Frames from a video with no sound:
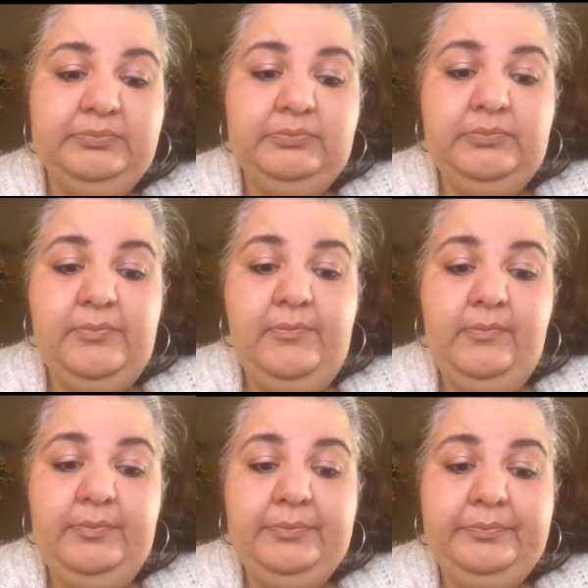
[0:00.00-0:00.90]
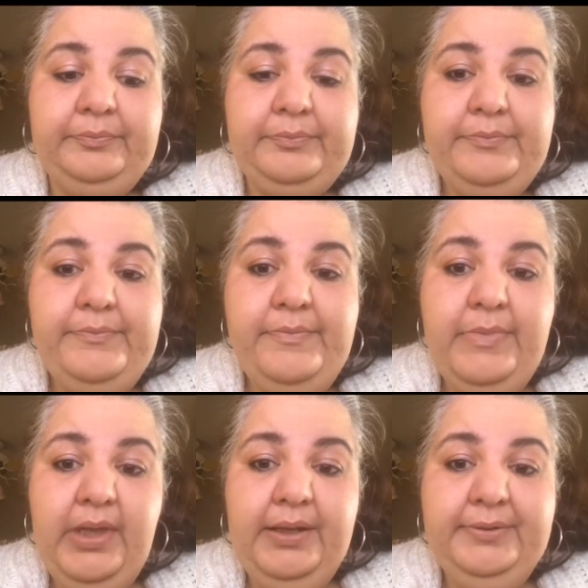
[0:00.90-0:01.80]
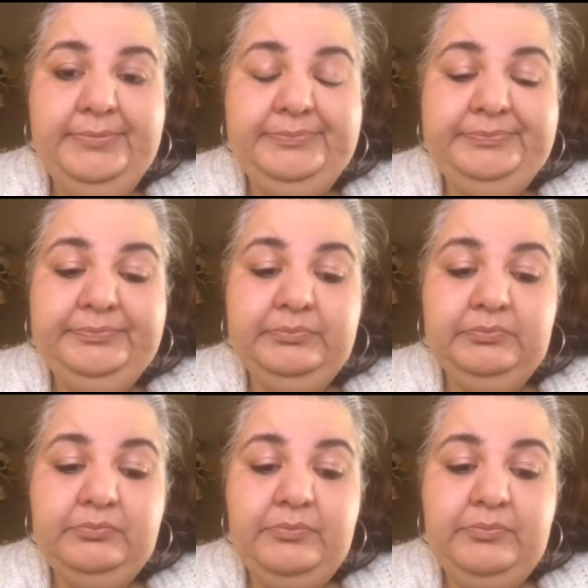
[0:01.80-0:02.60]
(no one is talking)